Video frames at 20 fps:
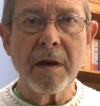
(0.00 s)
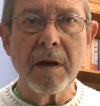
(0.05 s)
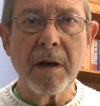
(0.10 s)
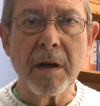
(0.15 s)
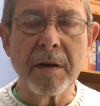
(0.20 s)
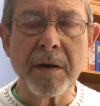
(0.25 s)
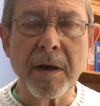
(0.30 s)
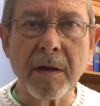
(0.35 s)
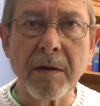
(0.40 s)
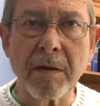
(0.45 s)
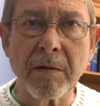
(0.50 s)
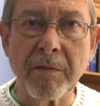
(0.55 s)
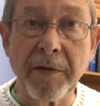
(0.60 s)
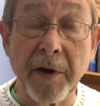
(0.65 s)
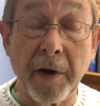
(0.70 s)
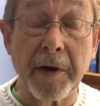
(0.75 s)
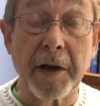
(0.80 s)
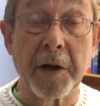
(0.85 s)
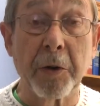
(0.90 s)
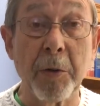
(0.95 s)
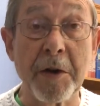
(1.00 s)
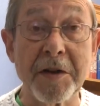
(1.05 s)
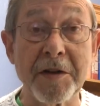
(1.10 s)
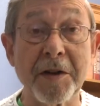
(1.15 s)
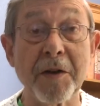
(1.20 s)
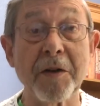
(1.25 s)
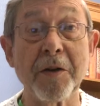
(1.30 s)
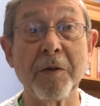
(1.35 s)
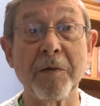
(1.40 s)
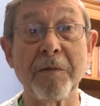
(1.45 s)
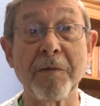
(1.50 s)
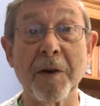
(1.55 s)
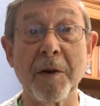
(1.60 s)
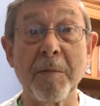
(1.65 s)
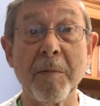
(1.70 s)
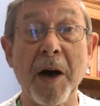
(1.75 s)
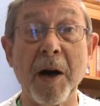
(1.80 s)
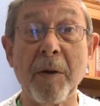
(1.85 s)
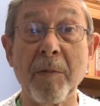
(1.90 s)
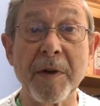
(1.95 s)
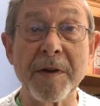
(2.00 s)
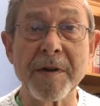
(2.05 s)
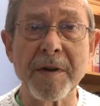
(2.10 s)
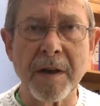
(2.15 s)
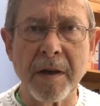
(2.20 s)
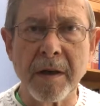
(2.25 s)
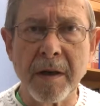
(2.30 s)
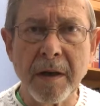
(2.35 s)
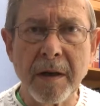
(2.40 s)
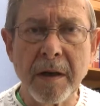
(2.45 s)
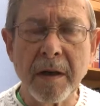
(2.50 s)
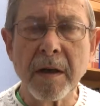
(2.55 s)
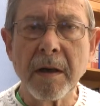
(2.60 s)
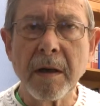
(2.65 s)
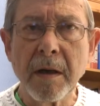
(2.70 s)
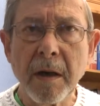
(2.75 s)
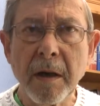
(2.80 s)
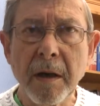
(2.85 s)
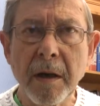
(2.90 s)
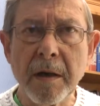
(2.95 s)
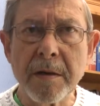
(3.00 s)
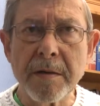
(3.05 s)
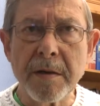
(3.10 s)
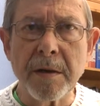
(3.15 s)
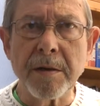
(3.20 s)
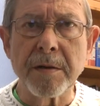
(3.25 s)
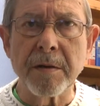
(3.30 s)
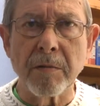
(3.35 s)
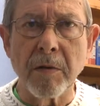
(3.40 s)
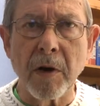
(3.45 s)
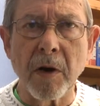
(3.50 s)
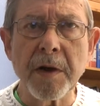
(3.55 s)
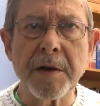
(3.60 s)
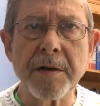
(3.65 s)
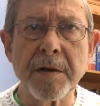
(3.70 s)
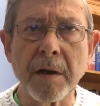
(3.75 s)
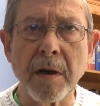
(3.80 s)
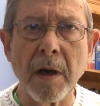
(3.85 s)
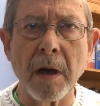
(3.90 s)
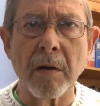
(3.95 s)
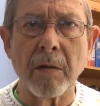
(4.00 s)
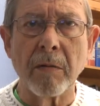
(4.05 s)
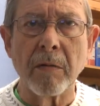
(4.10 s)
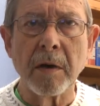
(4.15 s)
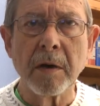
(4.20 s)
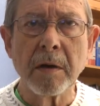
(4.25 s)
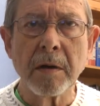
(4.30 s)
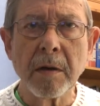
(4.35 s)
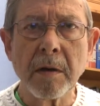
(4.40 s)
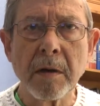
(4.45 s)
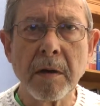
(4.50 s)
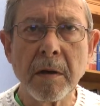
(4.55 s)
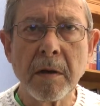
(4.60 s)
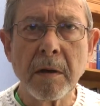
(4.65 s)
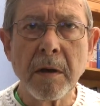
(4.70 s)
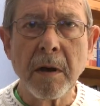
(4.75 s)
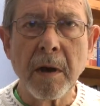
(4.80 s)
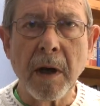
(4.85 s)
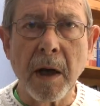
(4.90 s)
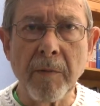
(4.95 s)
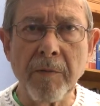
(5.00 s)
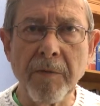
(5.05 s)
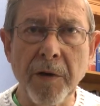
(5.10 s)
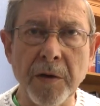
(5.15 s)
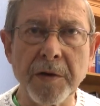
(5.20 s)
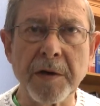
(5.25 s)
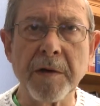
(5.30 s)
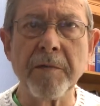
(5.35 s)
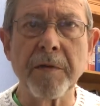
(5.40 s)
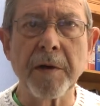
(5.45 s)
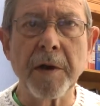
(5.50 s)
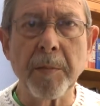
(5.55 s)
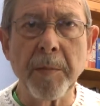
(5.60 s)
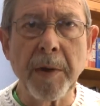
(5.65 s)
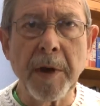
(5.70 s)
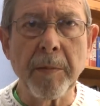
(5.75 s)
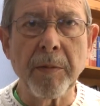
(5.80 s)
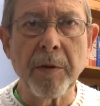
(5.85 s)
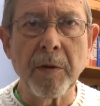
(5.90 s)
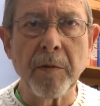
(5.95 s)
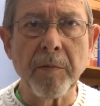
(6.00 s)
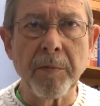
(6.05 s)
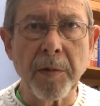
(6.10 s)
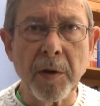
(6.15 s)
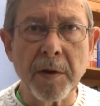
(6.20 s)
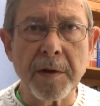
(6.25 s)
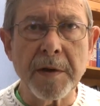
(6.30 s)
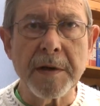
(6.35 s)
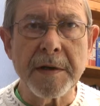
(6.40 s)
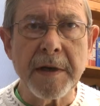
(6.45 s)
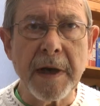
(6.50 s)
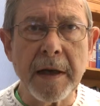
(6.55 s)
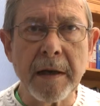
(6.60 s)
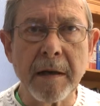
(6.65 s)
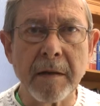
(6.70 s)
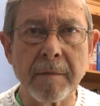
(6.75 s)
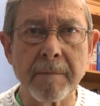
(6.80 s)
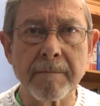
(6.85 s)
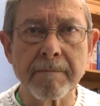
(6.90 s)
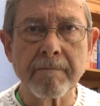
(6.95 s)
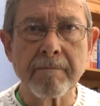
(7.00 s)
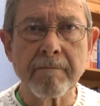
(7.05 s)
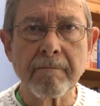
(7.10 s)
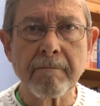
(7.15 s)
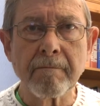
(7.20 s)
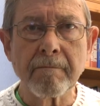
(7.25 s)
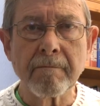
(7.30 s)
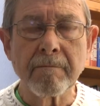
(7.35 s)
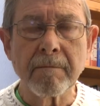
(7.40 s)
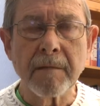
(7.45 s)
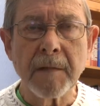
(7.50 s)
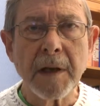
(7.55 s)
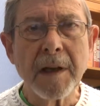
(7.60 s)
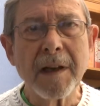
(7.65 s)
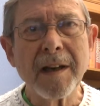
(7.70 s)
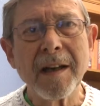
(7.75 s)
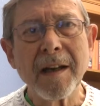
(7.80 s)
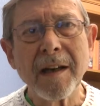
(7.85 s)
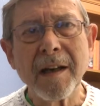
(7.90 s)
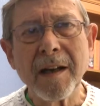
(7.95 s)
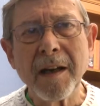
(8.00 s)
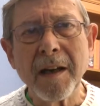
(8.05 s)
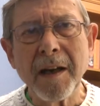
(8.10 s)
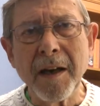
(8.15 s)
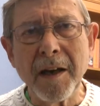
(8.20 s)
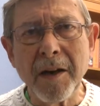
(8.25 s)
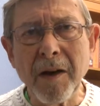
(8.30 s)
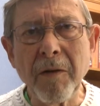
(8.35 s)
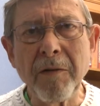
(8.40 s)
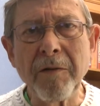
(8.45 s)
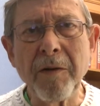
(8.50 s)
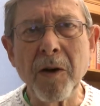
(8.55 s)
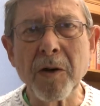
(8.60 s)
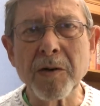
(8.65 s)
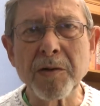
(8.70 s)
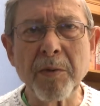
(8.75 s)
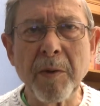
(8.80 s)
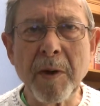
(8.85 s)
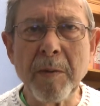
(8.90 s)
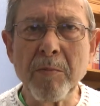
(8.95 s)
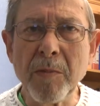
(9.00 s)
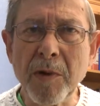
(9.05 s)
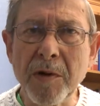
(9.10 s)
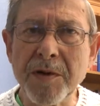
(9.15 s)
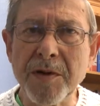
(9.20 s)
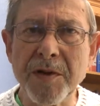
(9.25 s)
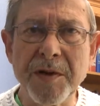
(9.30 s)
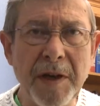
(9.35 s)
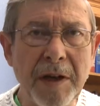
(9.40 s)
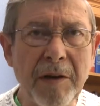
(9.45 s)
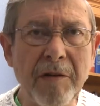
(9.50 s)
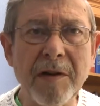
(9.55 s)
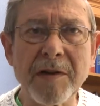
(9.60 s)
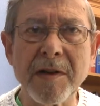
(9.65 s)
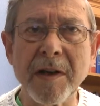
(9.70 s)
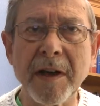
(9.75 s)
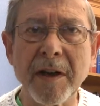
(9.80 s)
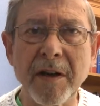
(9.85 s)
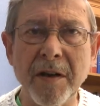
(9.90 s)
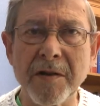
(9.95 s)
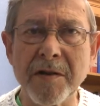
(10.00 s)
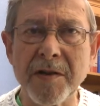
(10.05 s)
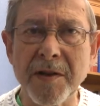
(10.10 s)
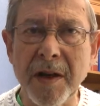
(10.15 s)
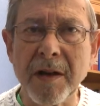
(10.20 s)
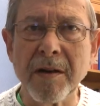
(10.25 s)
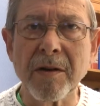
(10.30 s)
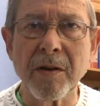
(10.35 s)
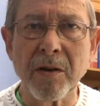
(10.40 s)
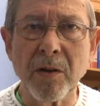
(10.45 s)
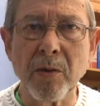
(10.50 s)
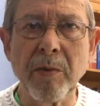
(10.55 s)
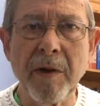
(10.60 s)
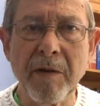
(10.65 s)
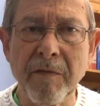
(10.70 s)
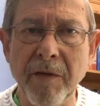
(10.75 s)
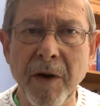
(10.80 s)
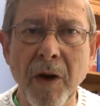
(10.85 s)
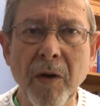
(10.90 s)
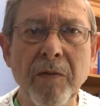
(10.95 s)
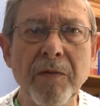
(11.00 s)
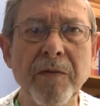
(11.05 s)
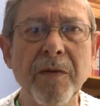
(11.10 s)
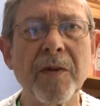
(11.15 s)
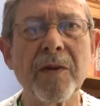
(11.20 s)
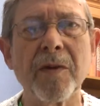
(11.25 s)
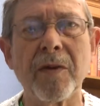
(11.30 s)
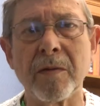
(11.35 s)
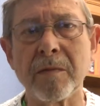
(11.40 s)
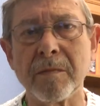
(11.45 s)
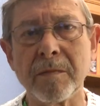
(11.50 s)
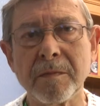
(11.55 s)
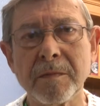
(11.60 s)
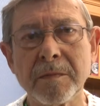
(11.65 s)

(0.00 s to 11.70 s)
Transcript: And he looked very quizzical for a moment and he said, "You're right, you know. I'm voting for the people who brought it in." You know, folks, we must seriously consider who we vote for.